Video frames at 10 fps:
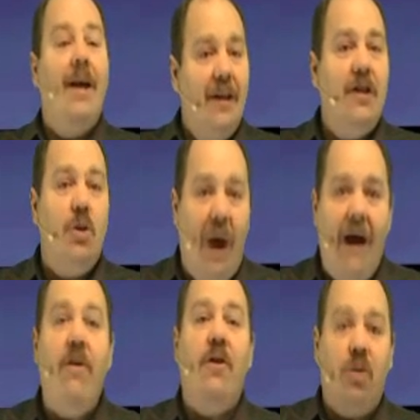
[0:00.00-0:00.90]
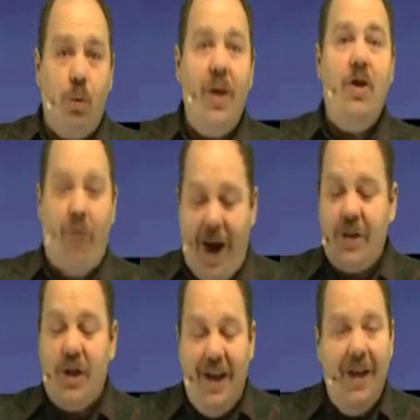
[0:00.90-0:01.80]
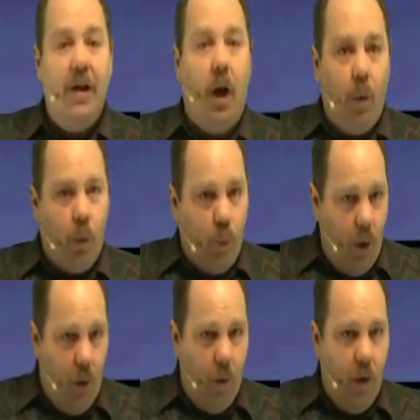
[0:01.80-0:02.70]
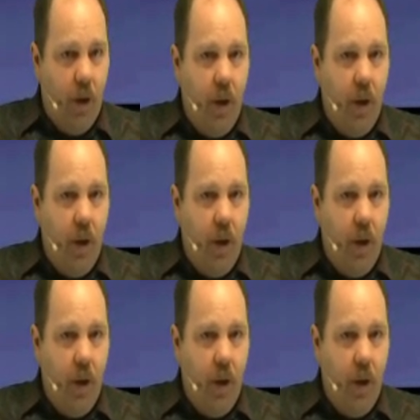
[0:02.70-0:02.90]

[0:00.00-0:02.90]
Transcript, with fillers: unless you have three tracks in a row